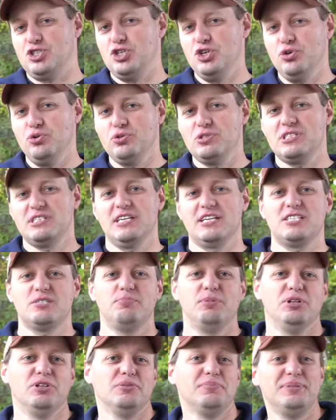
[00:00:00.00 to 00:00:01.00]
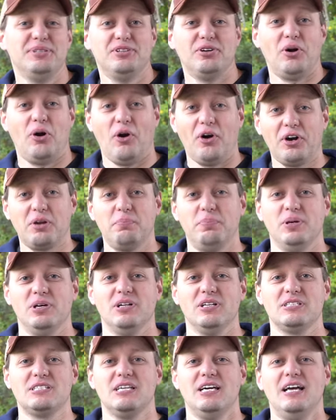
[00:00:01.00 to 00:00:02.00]
two 6mm arc
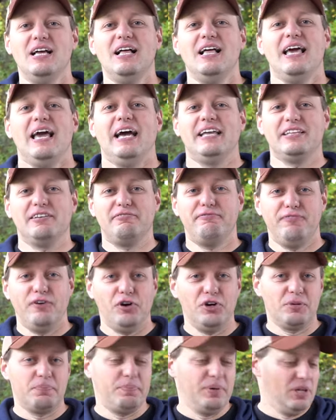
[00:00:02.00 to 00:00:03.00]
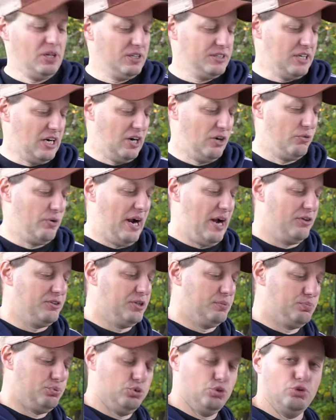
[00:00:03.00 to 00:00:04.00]
builds and the third build around
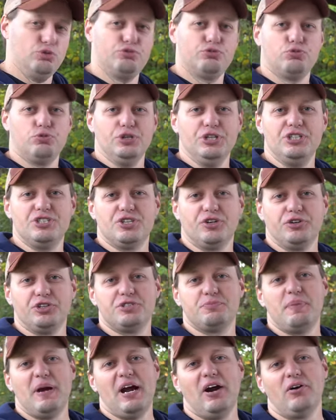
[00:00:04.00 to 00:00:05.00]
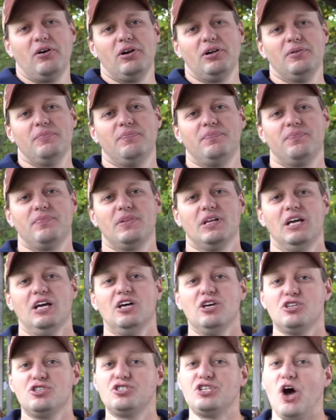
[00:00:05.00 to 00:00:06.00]
the Proof Research barrel.
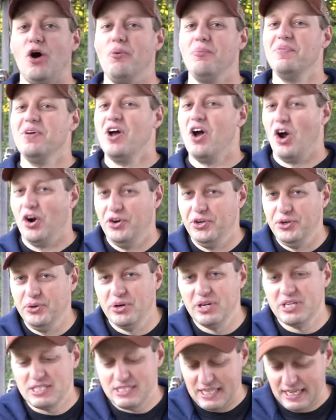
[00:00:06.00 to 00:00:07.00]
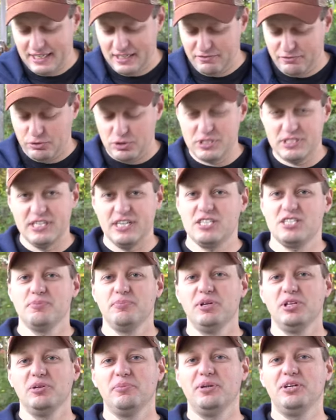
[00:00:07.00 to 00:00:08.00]
So, are you excited for
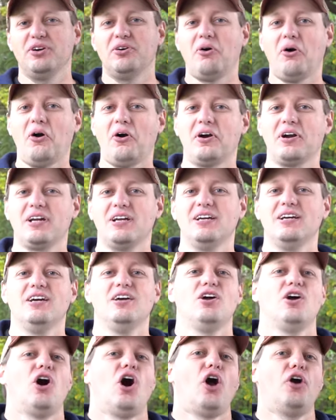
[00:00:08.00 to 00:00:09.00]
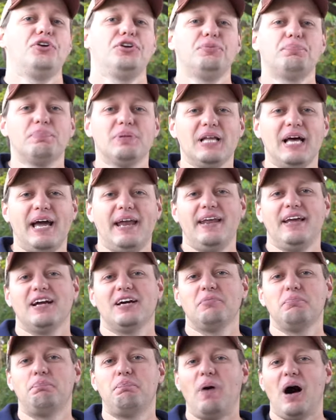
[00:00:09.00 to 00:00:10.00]
6mm arc? Are you planning
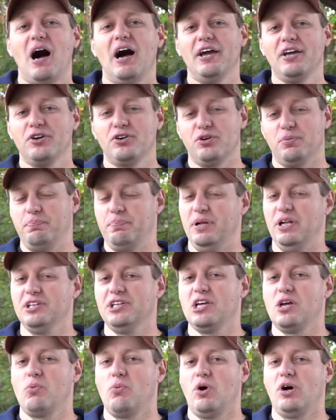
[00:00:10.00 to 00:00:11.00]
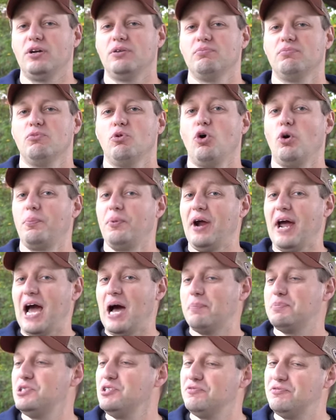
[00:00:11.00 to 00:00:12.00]
on buying or building one? Or
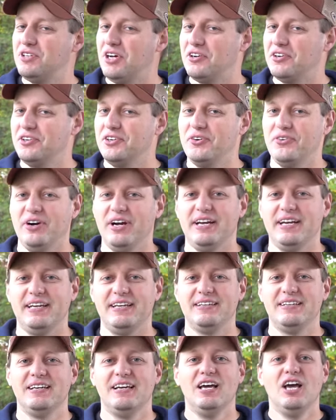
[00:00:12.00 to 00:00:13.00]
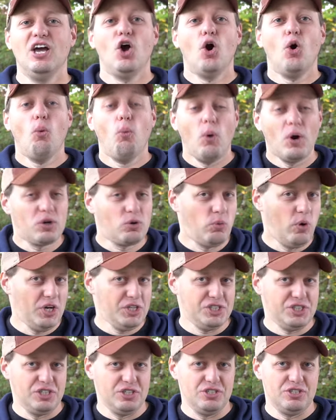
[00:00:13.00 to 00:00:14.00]
perhaps you've done it already? What
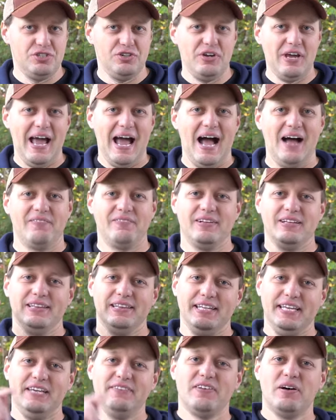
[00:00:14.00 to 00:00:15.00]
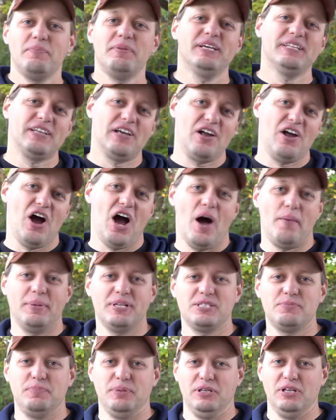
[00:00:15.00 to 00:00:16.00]
questions do you have? Leave them in the
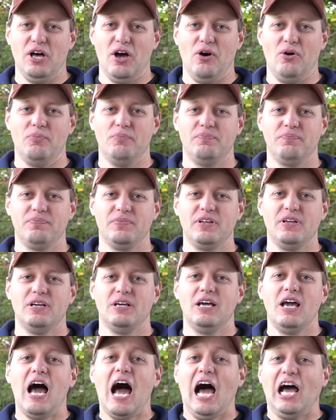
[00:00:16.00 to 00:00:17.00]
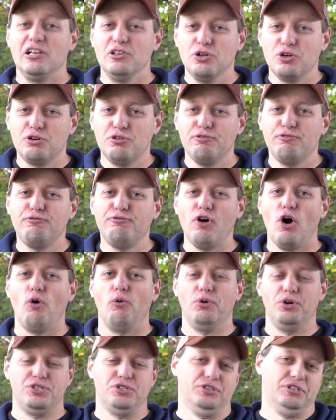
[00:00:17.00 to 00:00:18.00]
comments below. I look
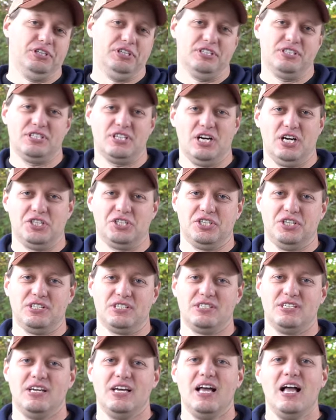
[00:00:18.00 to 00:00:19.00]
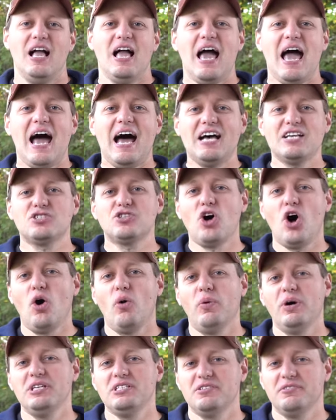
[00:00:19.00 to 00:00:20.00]
forward to the discussions. As
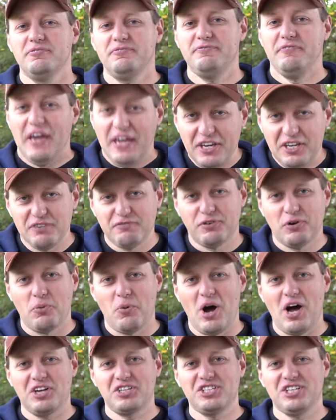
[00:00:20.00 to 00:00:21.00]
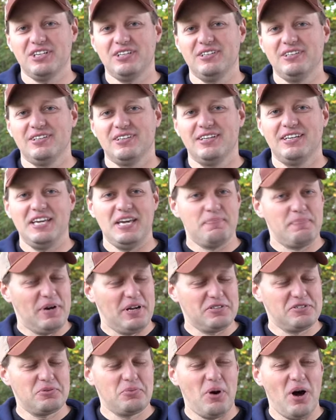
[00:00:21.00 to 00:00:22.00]
always, thank you for watching, keep
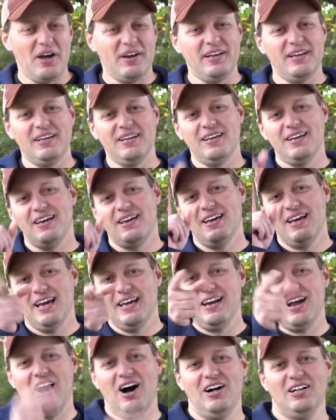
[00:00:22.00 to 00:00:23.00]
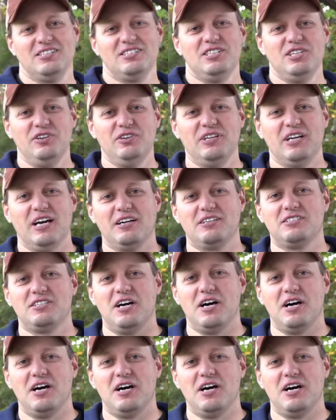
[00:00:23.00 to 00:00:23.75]
on squatting, and I'll see you next